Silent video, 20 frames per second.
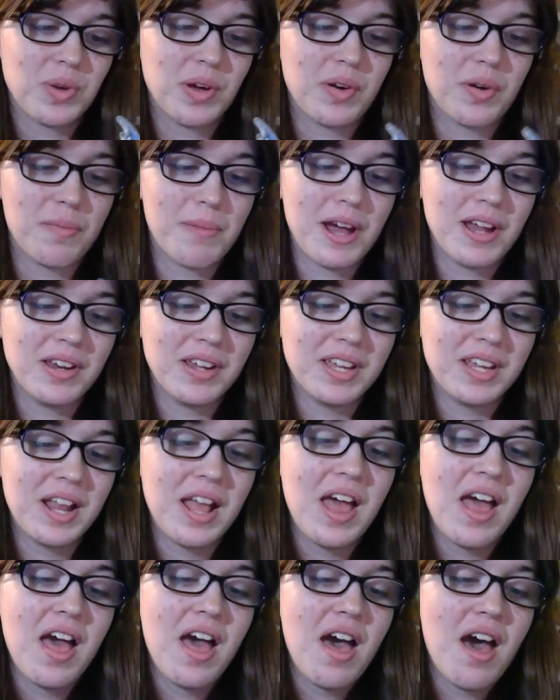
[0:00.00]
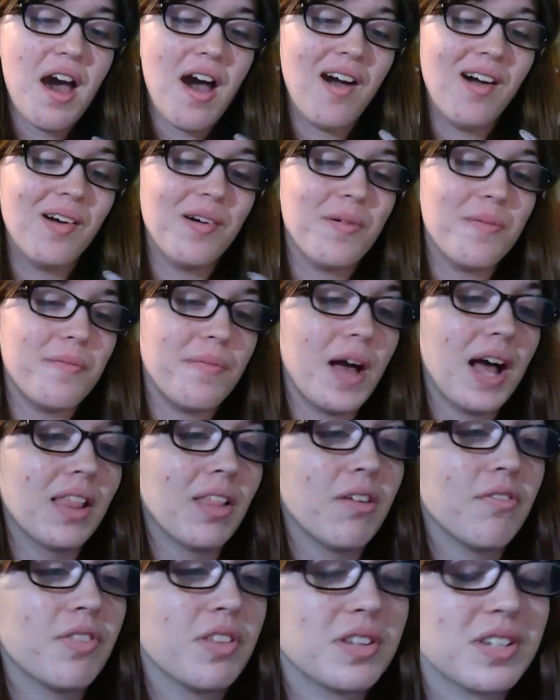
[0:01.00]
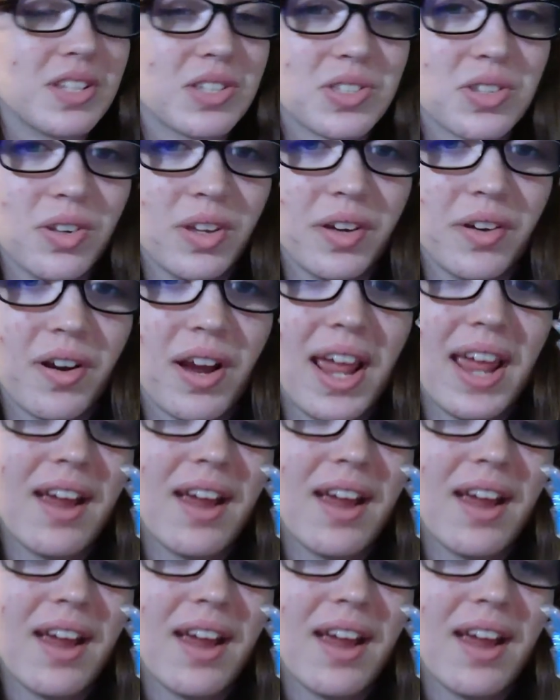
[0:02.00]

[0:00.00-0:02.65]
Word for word: so I don't mind it. Um, I love the tinsel in her